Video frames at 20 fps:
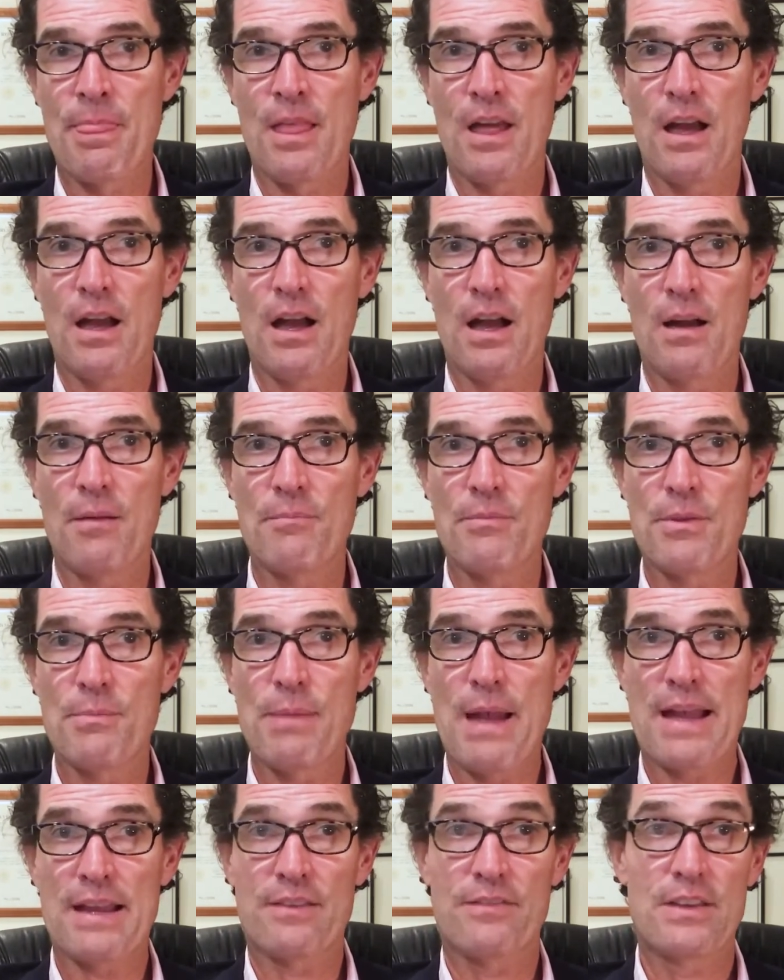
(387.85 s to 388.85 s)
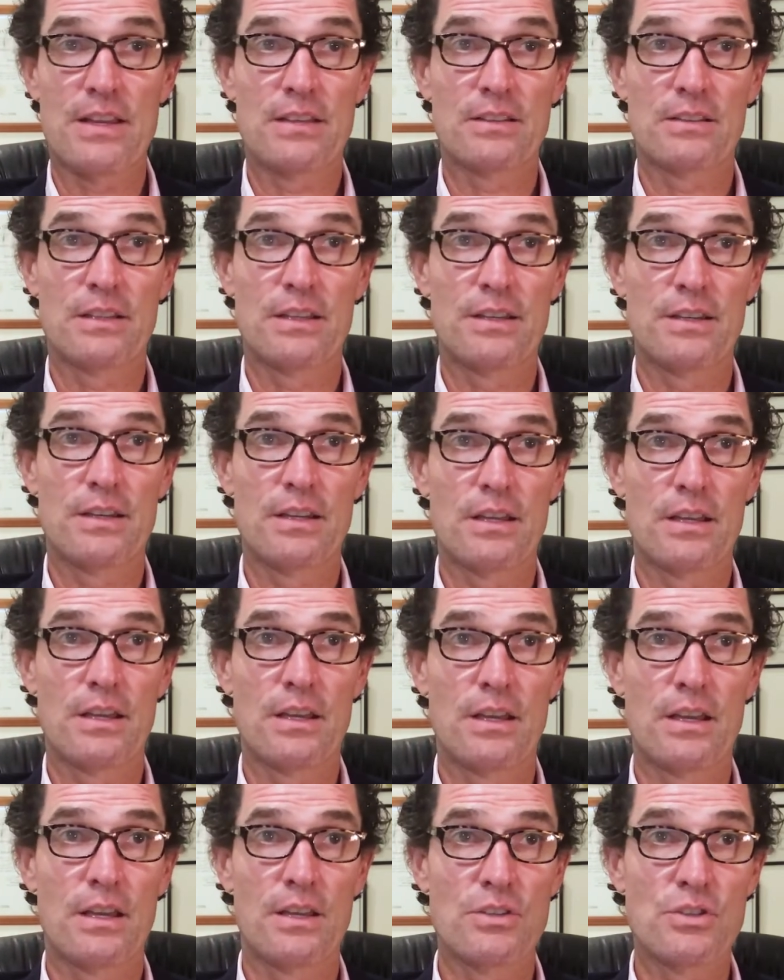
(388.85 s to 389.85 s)
The Bank of England
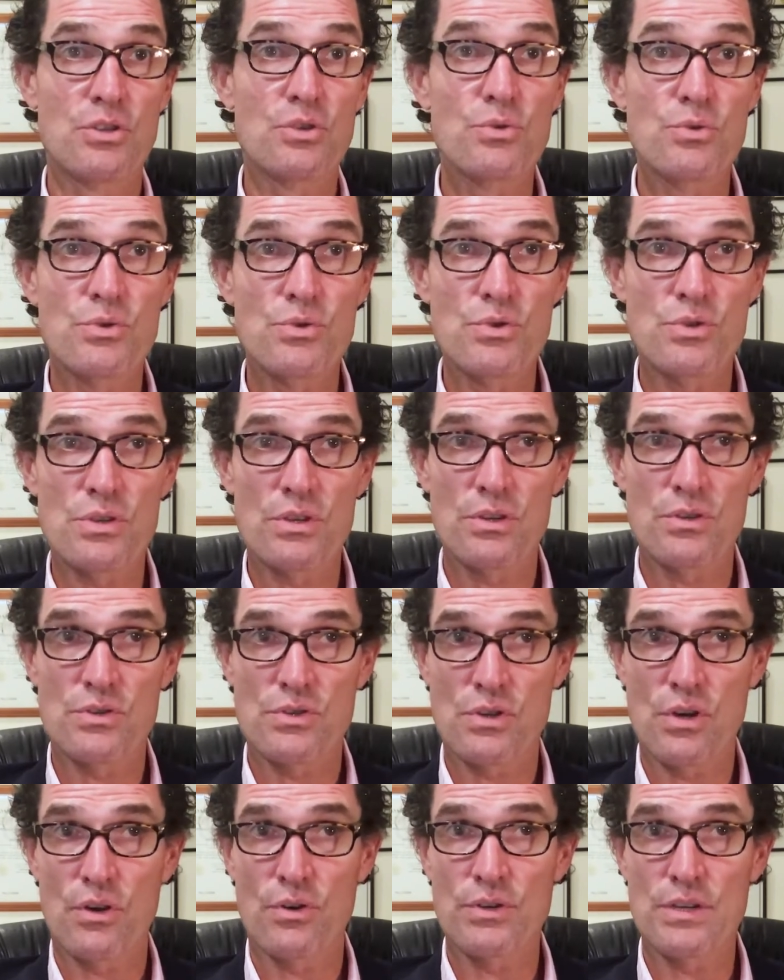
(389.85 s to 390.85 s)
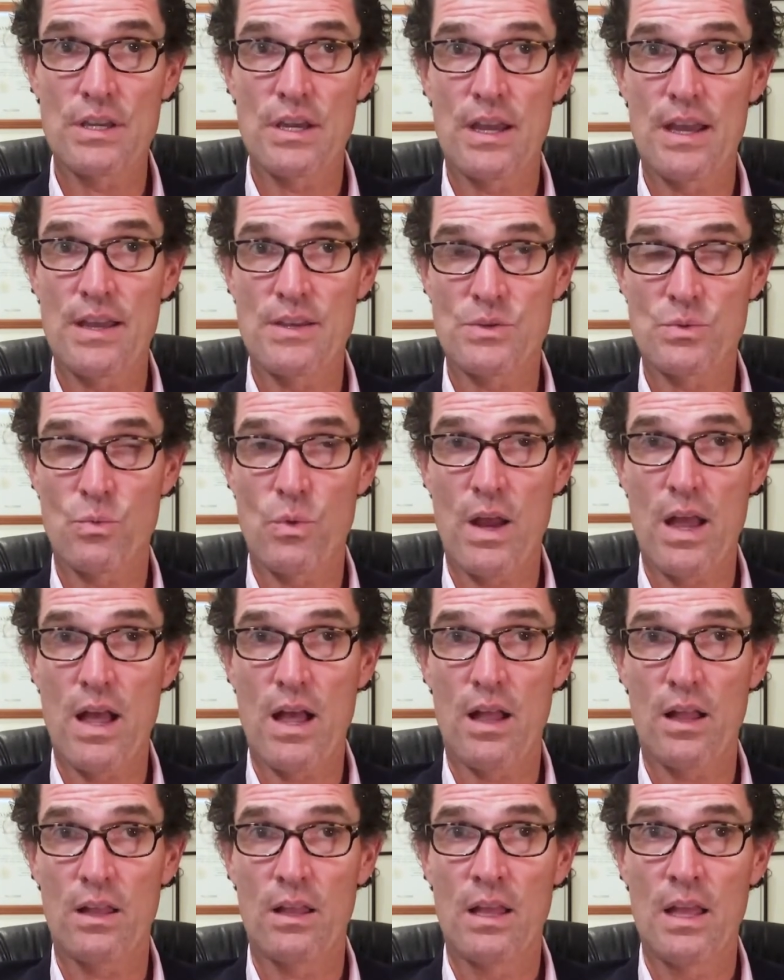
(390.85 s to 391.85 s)
used SONIA as
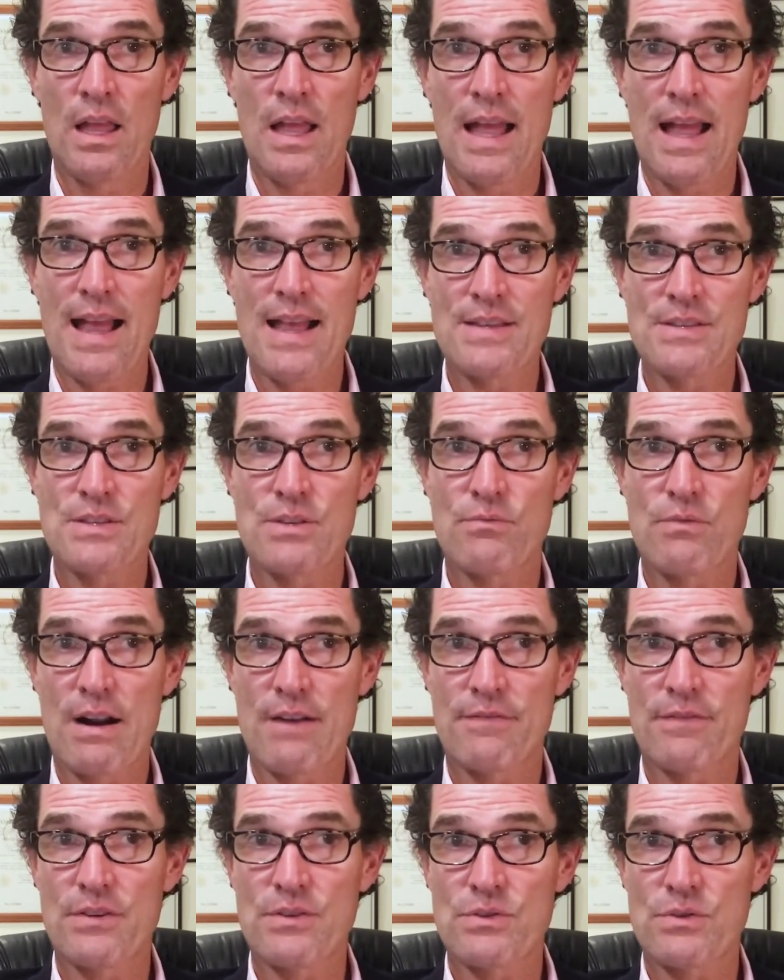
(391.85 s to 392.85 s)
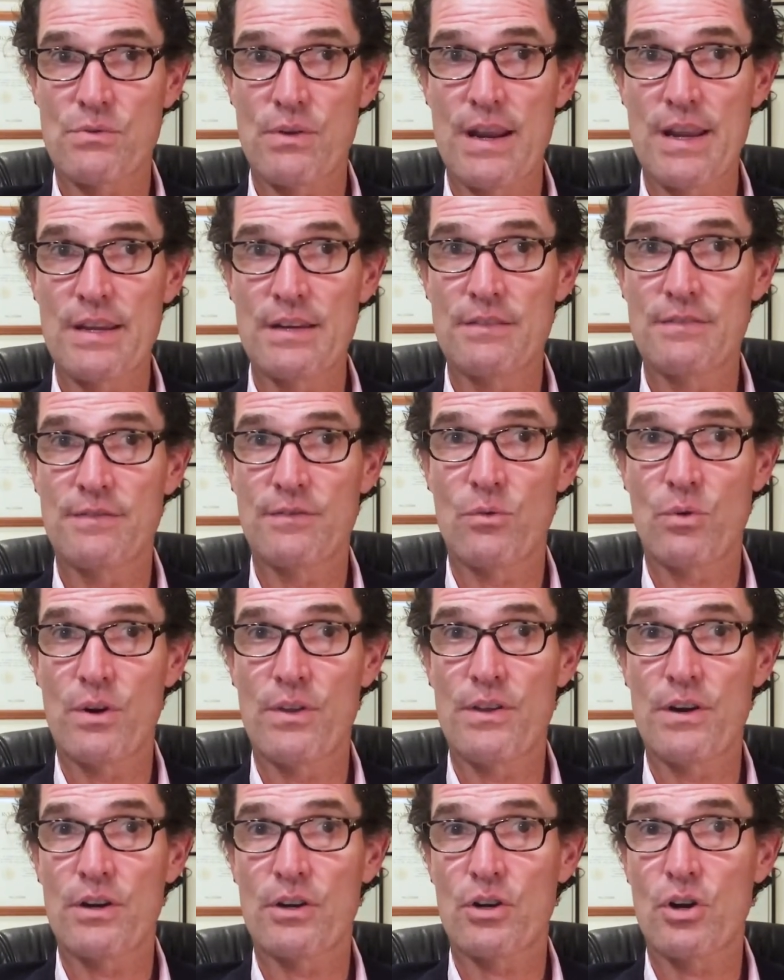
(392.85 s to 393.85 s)
well as the reference rate
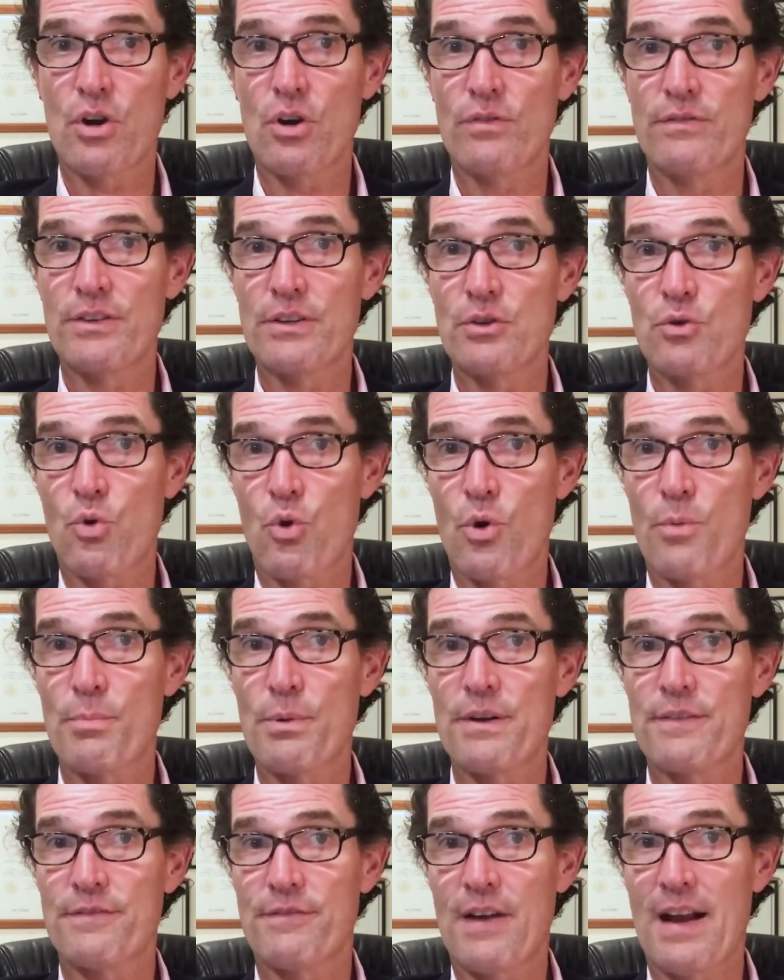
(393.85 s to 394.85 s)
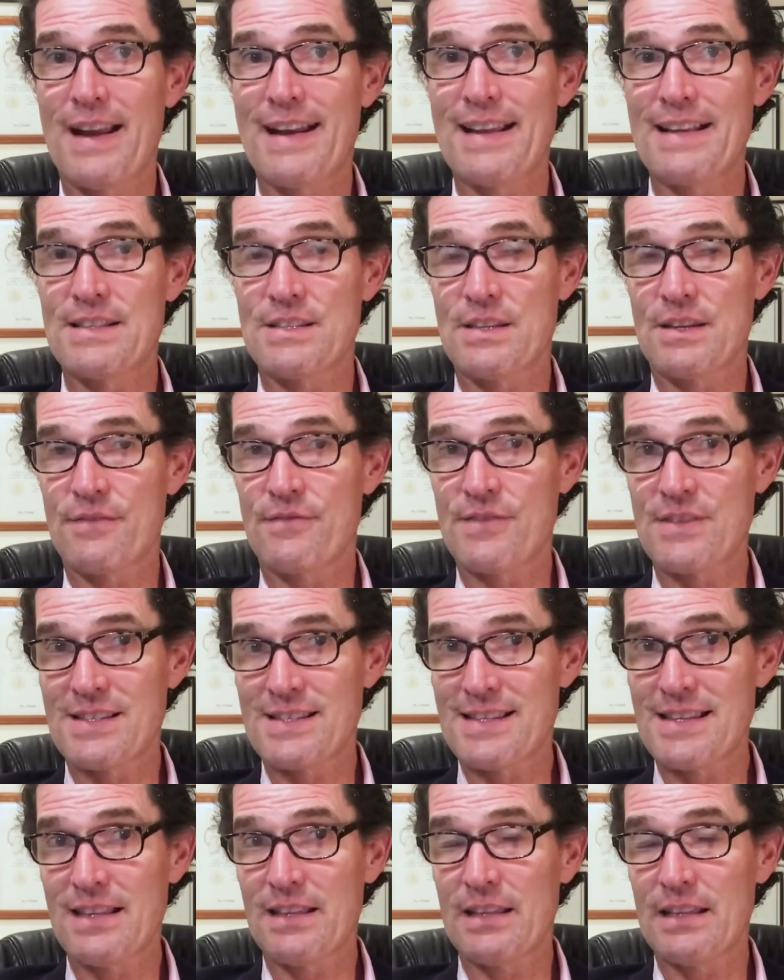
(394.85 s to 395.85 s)
for their COVID corporate financing
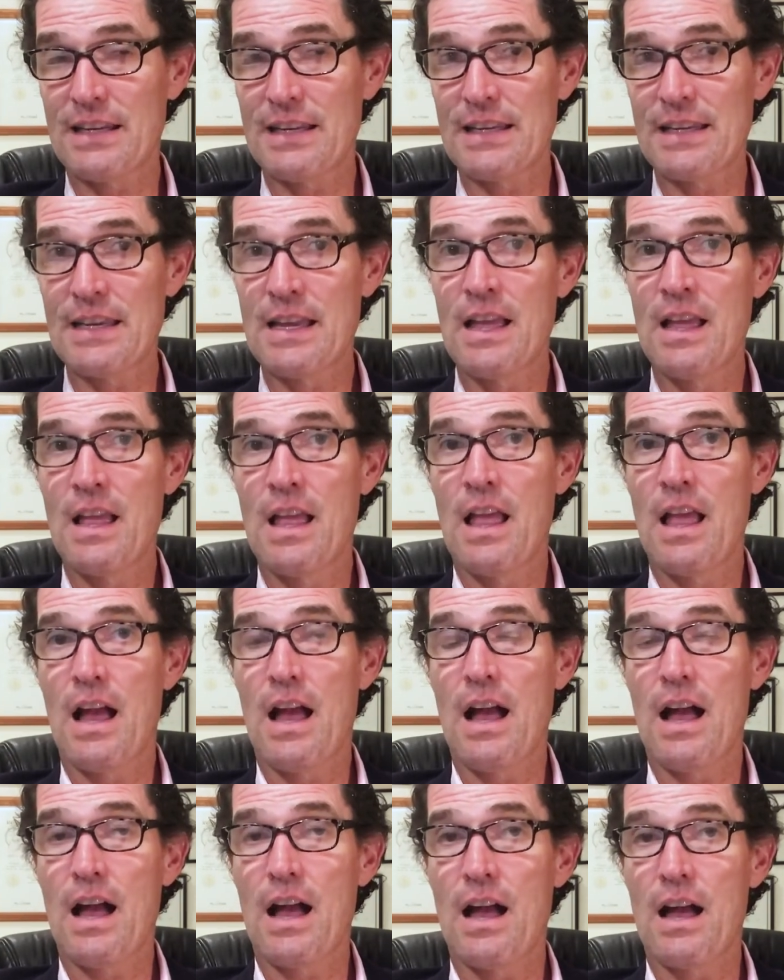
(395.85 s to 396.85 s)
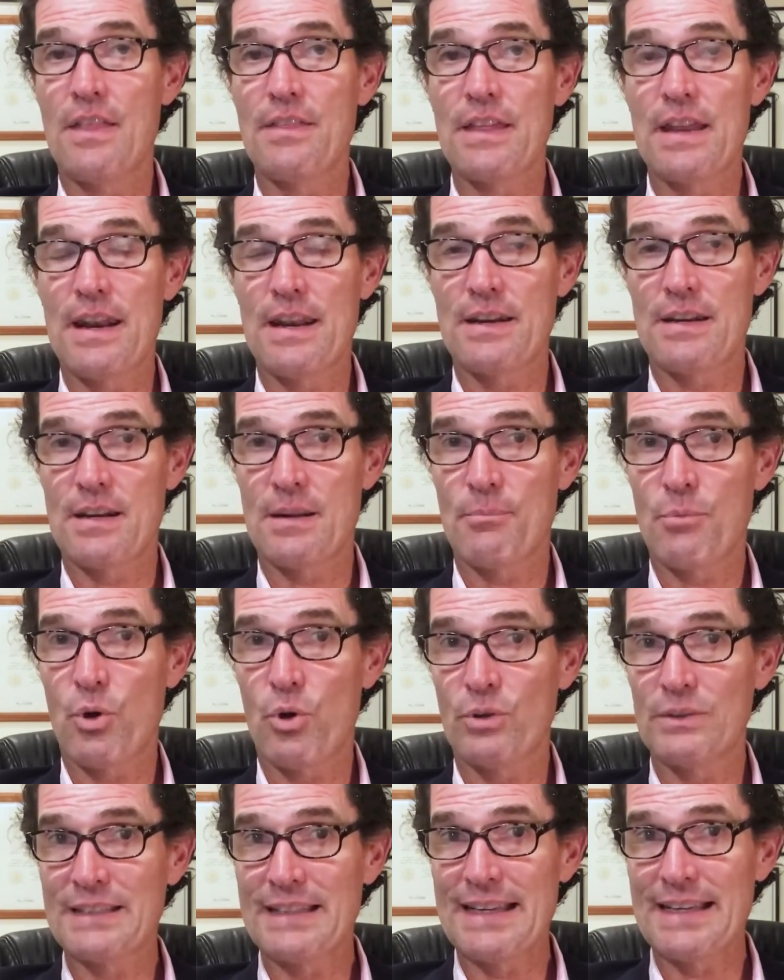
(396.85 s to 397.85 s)
facility that ended up
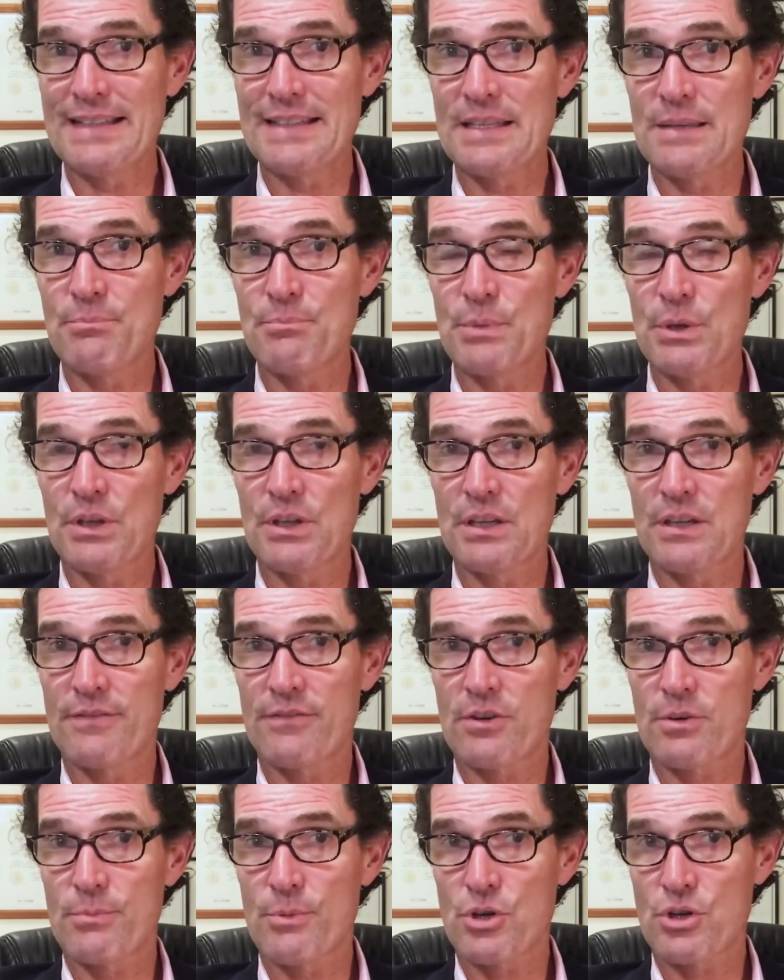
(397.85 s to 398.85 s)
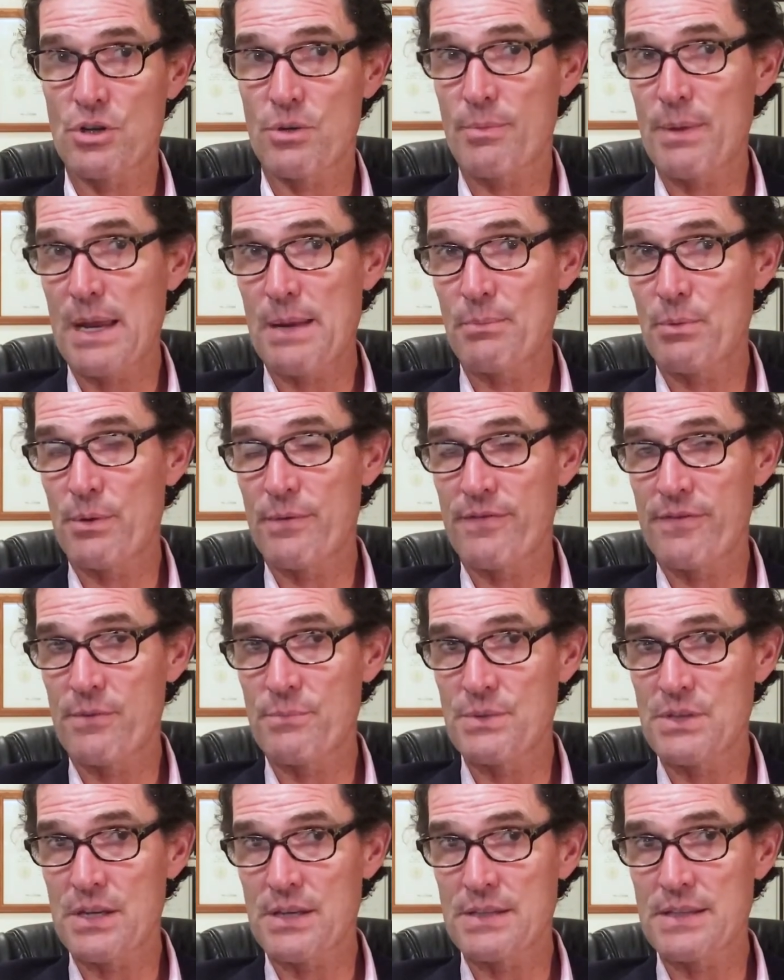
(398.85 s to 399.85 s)
holding $18 billion of commercial paper
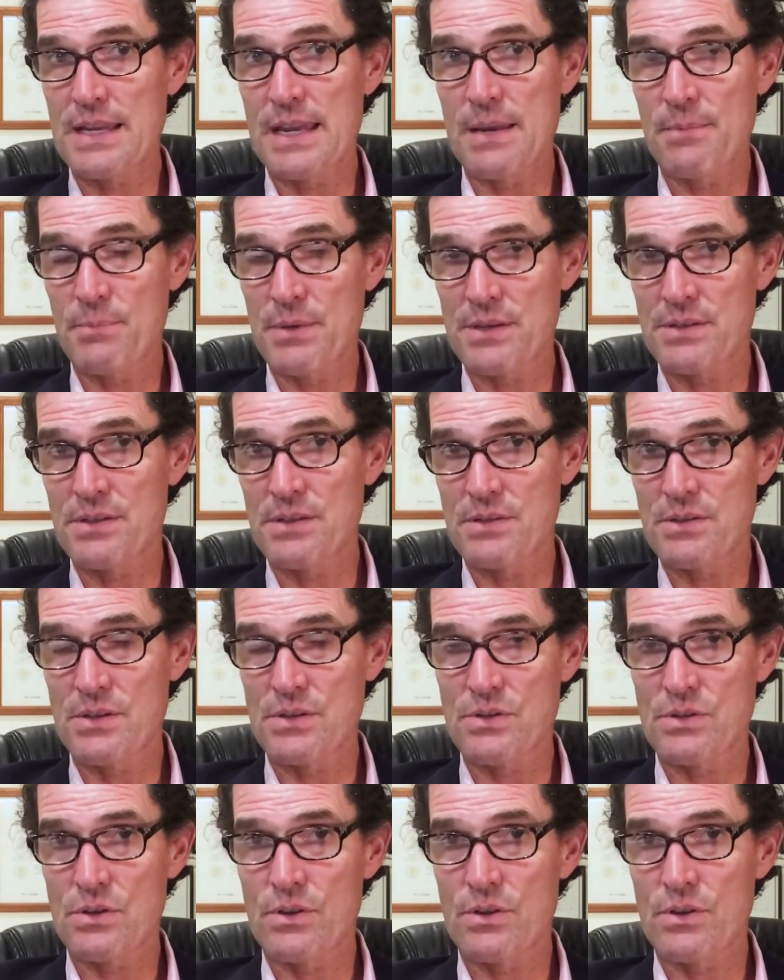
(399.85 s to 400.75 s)
from 68 businesses.